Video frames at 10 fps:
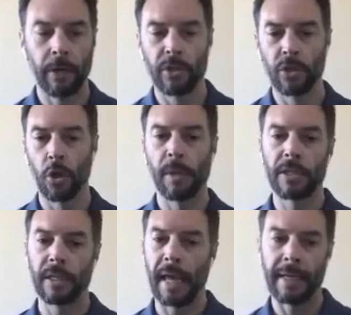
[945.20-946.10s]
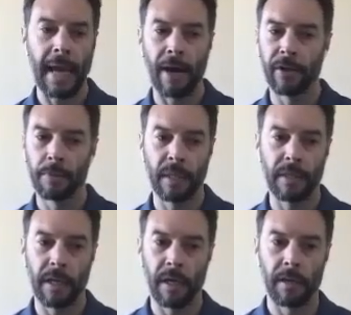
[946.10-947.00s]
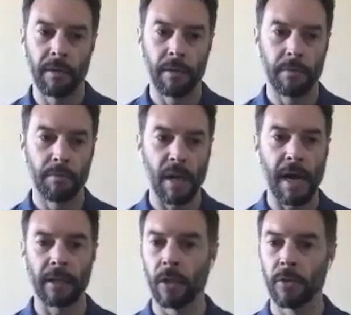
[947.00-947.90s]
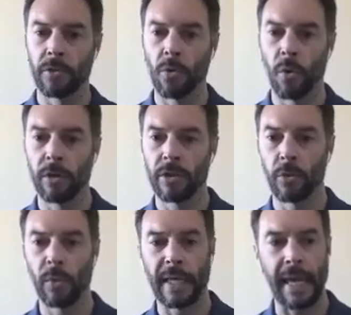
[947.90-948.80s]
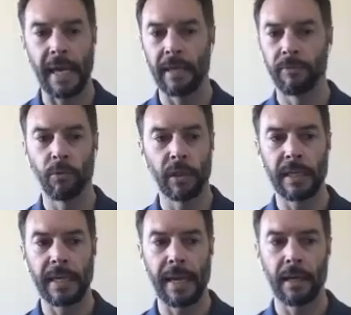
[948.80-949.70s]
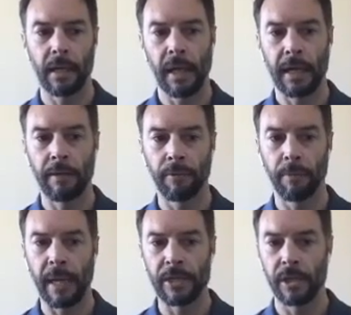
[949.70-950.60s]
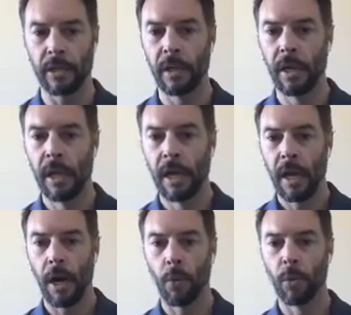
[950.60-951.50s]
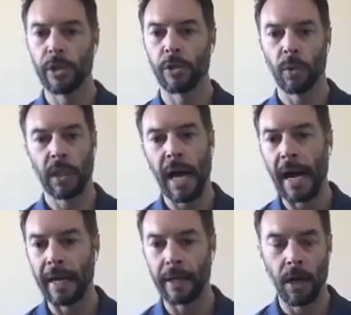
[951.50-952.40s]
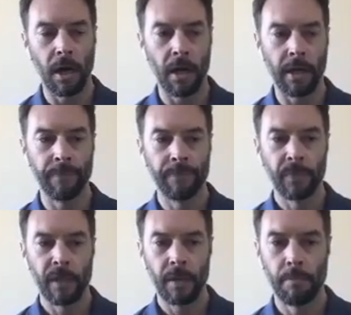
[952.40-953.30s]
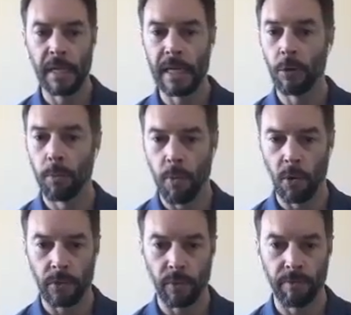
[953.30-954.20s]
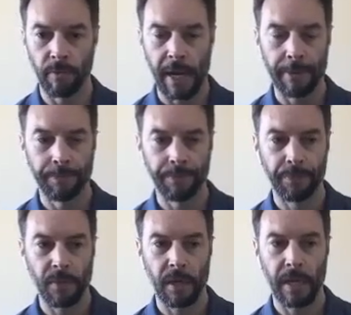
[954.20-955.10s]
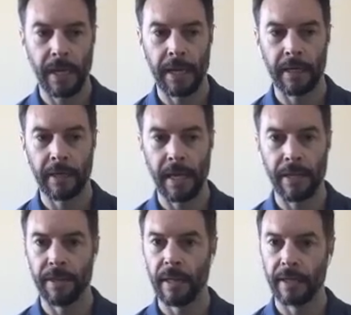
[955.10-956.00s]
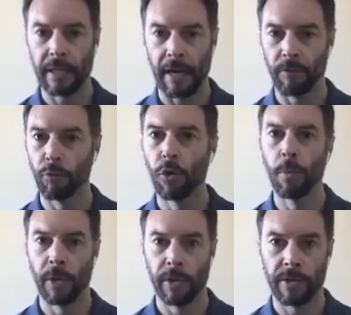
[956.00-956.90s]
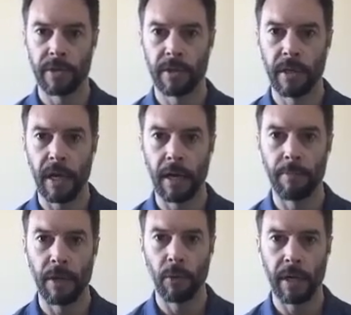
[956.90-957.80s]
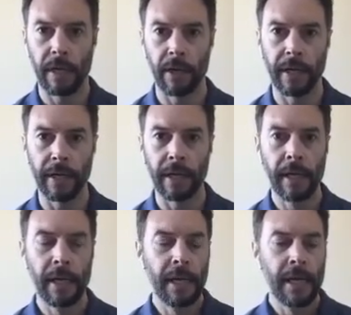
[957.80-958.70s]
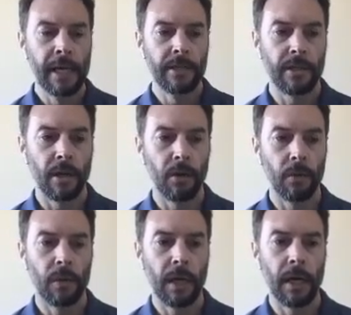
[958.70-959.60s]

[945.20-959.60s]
so much of that now has been done behind closed doors, so we can't even really get a lot of information. We're just relying on media reports we've read and kind of rumors that we're hearing. So,